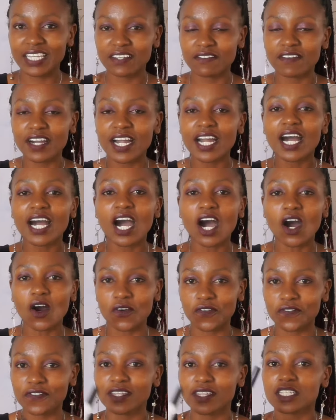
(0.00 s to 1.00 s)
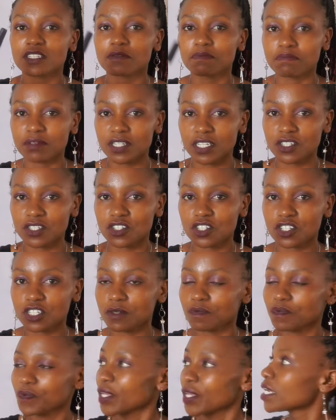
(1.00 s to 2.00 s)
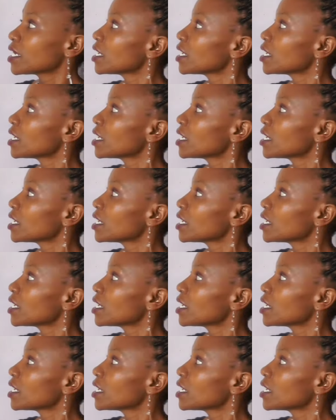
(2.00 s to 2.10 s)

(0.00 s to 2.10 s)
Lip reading: Giver of the speech.